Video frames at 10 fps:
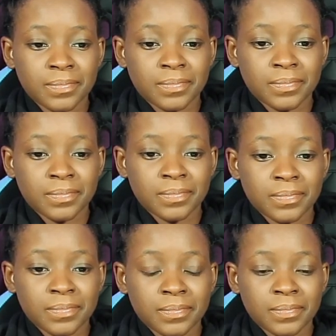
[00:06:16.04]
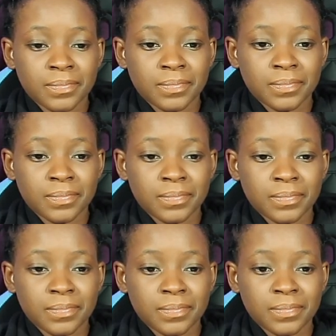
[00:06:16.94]

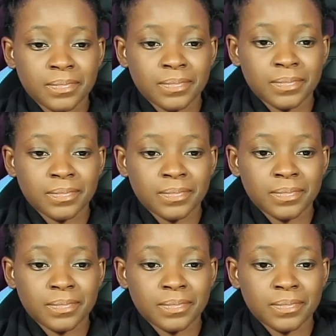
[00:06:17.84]
Nothing is said.